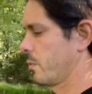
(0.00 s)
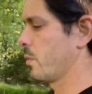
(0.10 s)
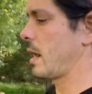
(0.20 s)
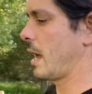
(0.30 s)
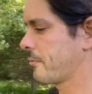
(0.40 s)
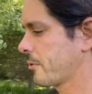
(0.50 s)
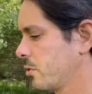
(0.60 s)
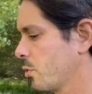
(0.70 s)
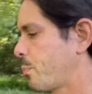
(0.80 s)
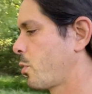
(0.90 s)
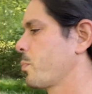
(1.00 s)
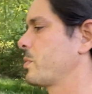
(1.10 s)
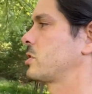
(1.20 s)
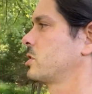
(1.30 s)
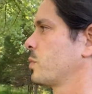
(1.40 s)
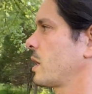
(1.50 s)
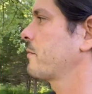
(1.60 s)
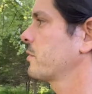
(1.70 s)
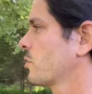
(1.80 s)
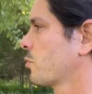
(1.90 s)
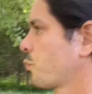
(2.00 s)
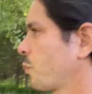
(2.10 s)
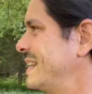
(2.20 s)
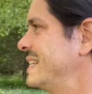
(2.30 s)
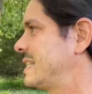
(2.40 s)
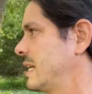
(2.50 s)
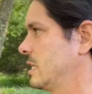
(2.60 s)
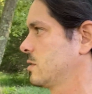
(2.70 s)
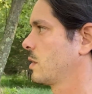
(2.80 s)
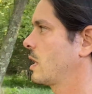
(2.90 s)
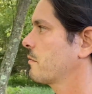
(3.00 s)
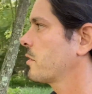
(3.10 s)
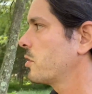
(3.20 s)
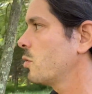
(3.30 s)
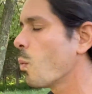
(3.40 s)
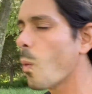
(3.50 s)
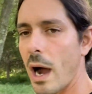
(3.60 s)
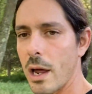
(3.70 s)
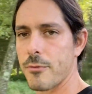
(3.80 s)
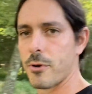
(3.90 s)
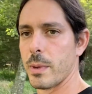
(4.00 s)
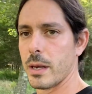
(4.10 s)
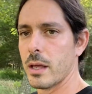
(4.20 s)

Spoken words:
whatever your purpose is, whatever your reason is, whatever you want from it,